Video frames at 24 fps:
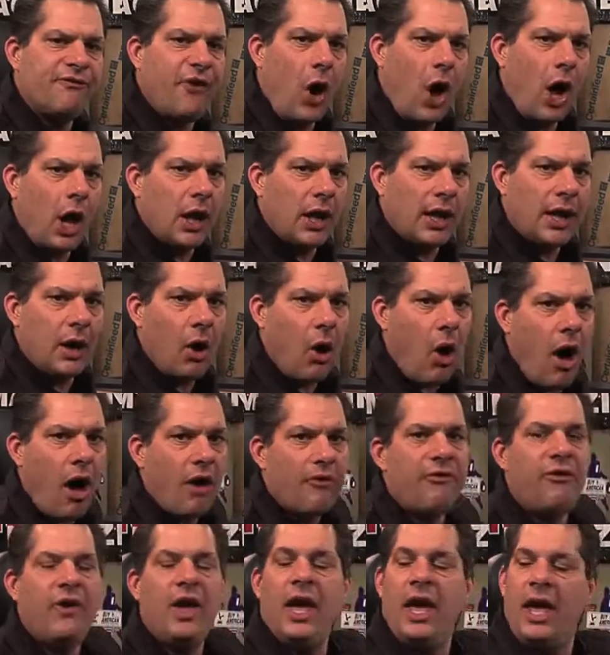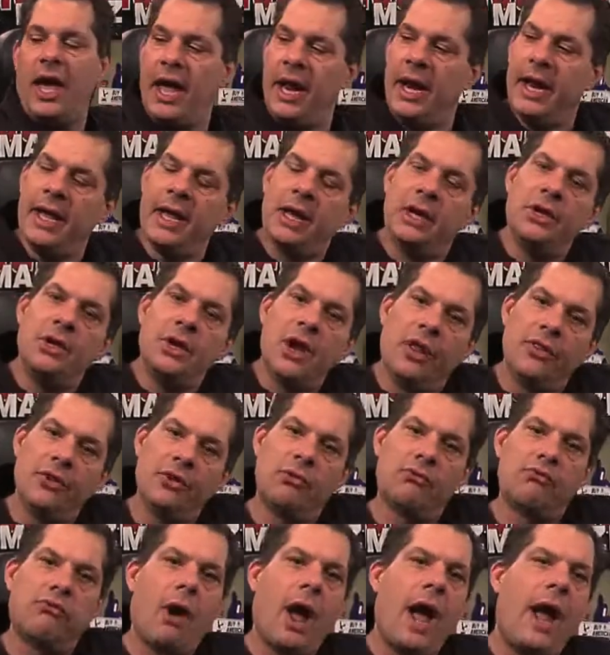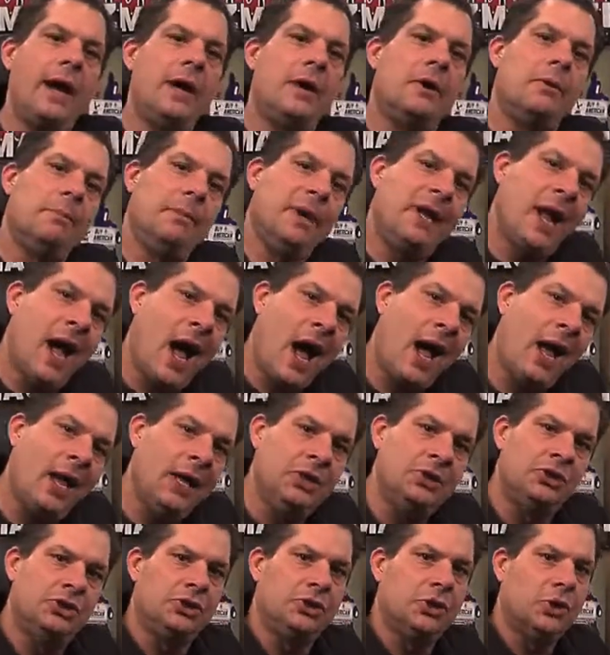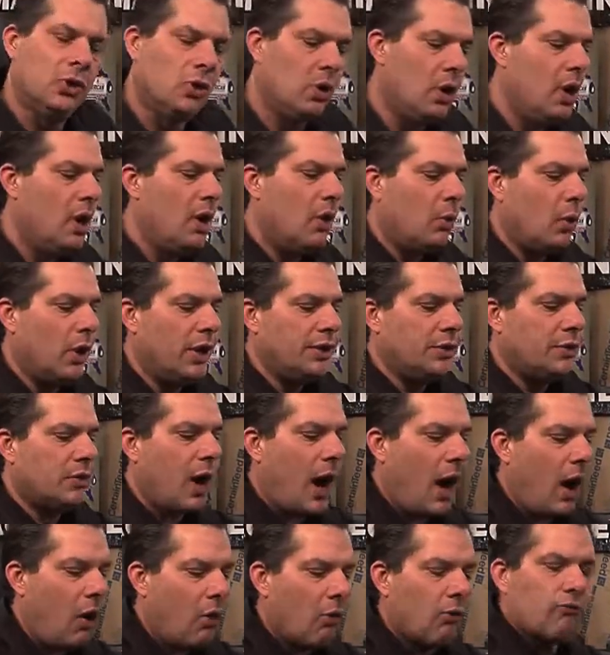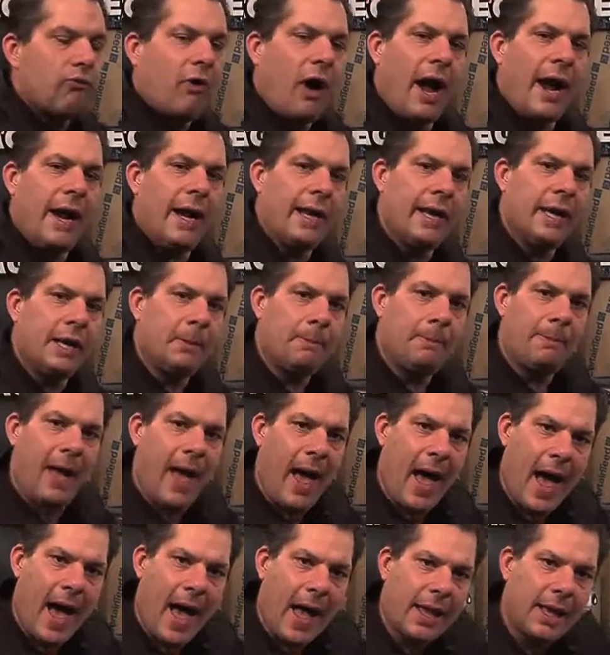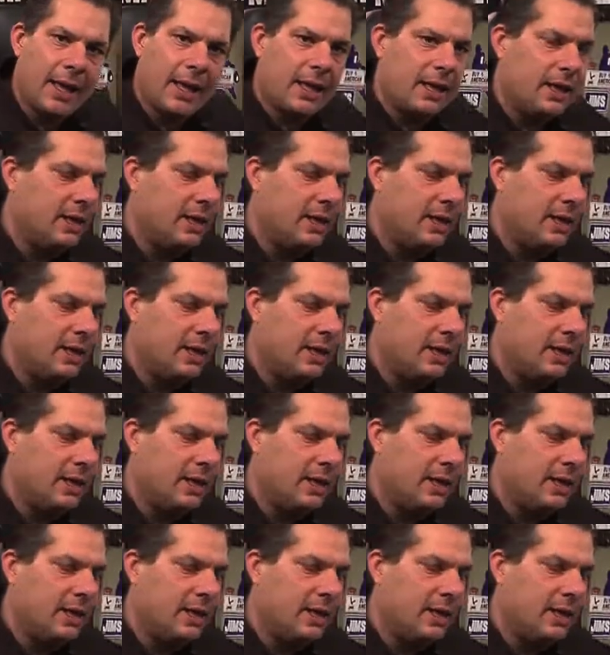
falling off, hitting another rider behind you when you're out riding in a pack.